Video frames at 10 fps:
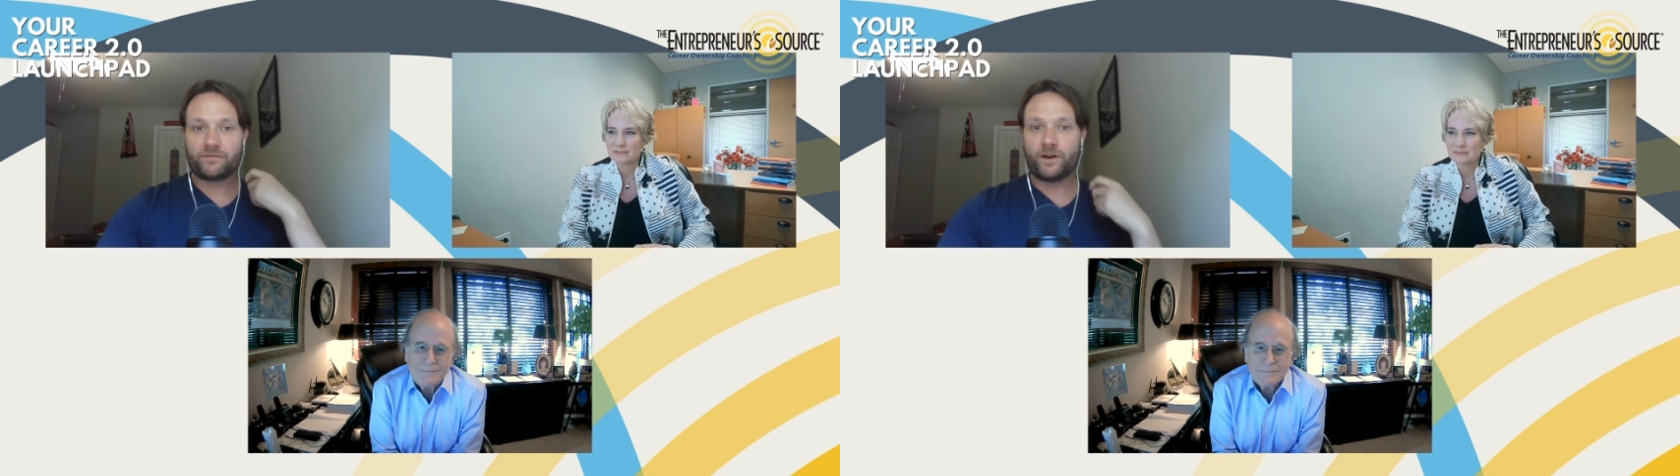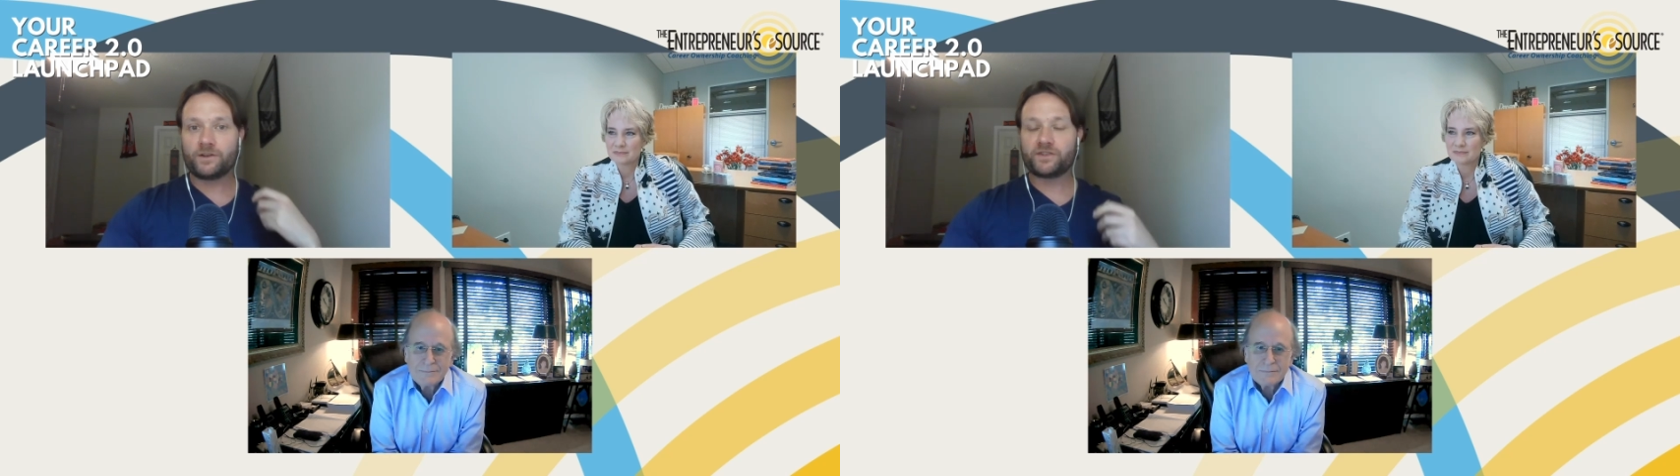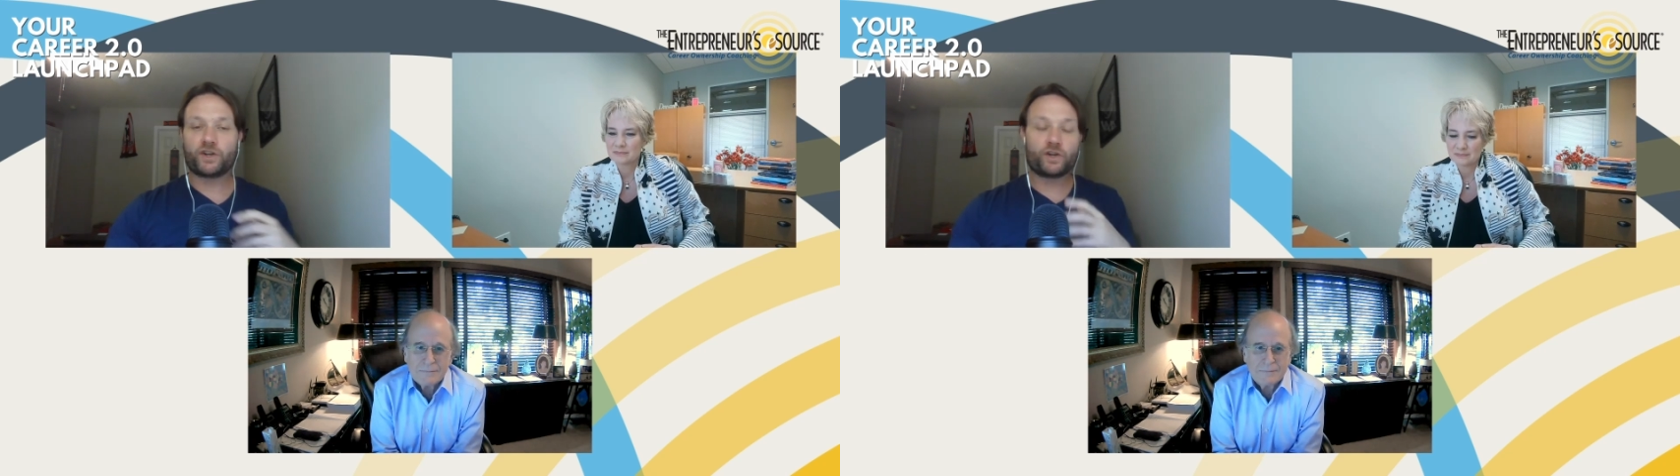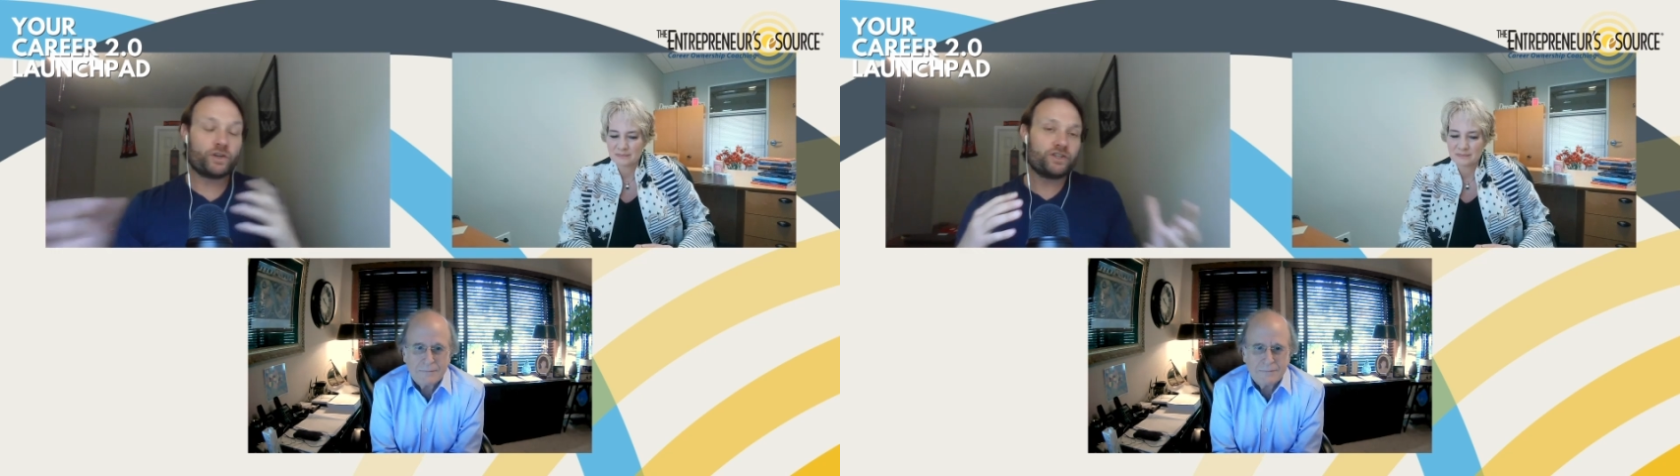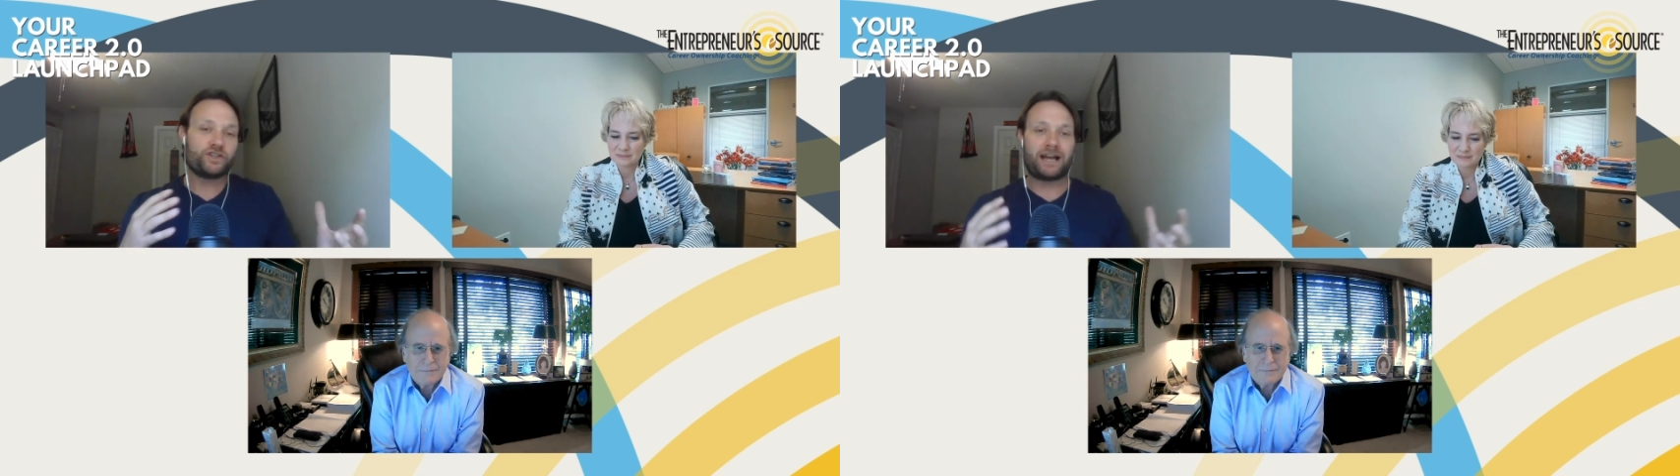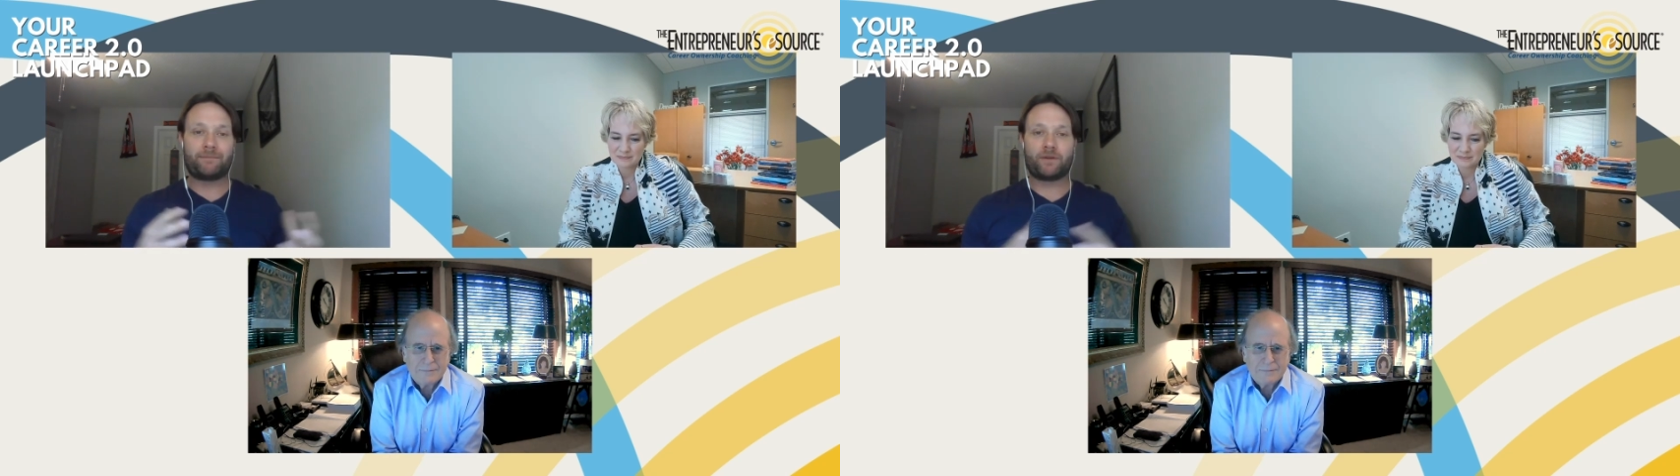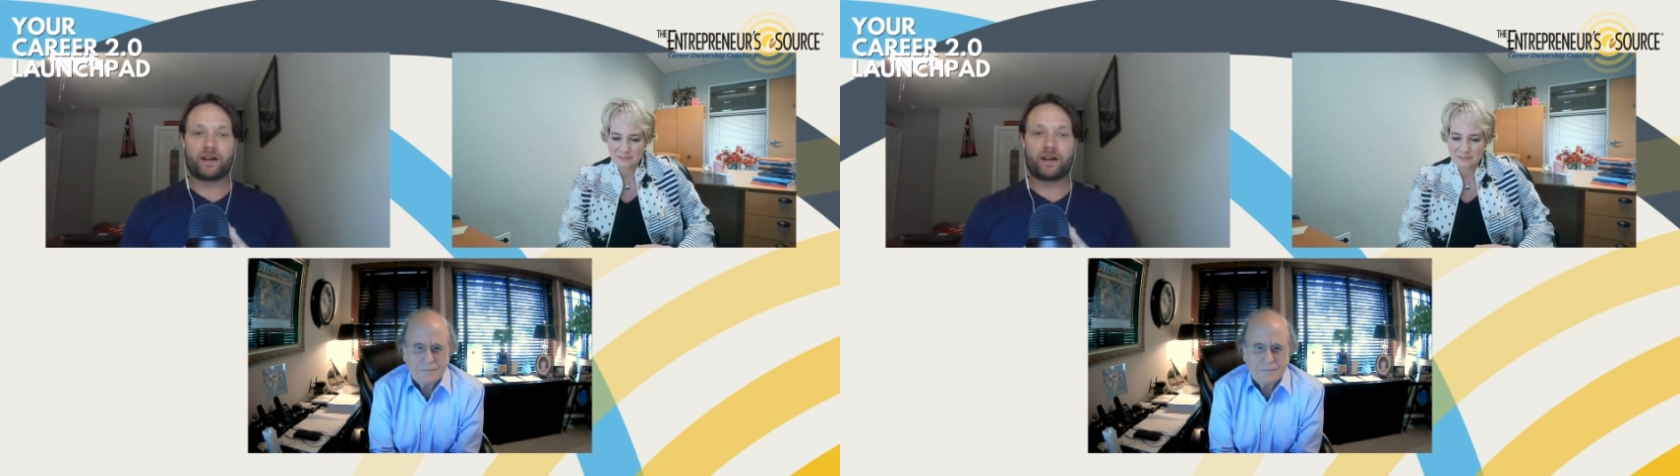far as the current job